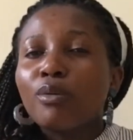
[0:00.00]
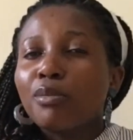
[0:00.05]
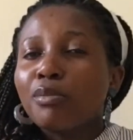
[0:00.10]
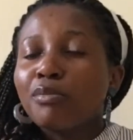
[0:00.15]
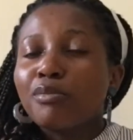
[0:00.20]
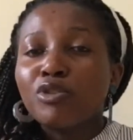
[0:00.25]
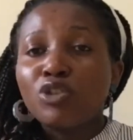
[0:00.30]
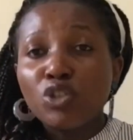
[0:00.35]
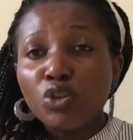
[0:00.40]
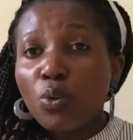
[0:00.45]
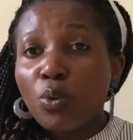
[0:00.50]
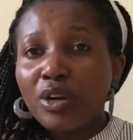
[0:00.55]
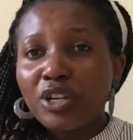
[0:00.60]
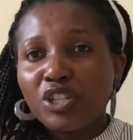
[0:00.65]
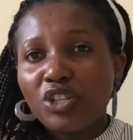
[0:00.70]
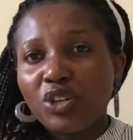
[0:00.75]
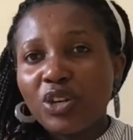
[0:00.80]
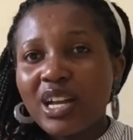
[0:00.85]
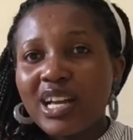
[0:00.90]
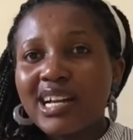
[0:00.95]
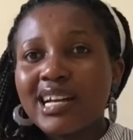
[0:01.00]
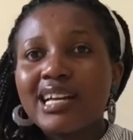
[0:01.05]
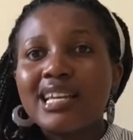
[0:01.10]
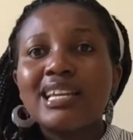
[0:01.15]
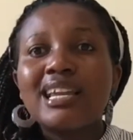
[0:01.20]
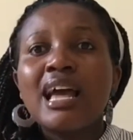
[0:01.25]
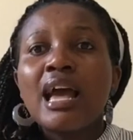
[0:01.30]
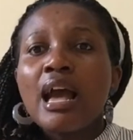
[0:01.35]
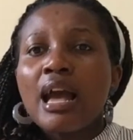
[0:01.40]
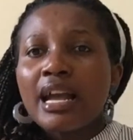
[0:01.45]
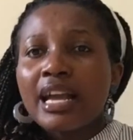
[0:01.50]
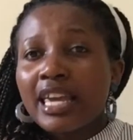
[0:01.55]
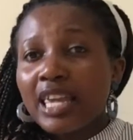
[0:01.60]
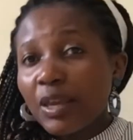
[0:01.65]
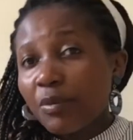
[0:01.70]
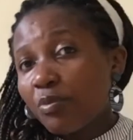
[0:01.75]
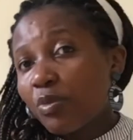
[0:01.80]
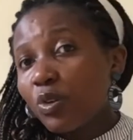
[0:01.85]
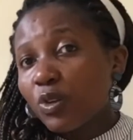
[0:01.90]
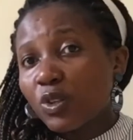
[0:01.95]
do what you can, keep
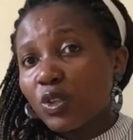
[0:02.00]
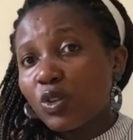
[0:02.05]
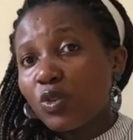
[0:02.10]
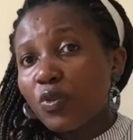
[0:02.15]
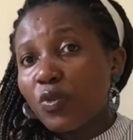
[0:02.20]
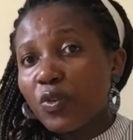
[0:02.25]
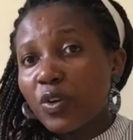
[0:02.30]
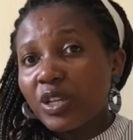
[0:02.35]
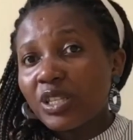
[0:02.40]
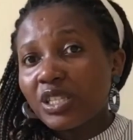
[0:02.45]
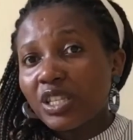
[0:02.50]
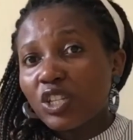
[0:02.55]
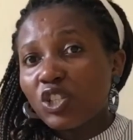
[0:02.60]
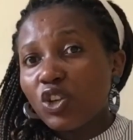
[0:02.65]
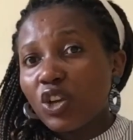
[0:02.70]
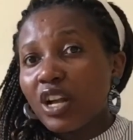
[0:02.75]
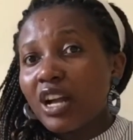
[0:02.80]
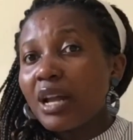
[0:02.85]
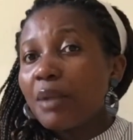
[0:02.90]
those good friends that you can.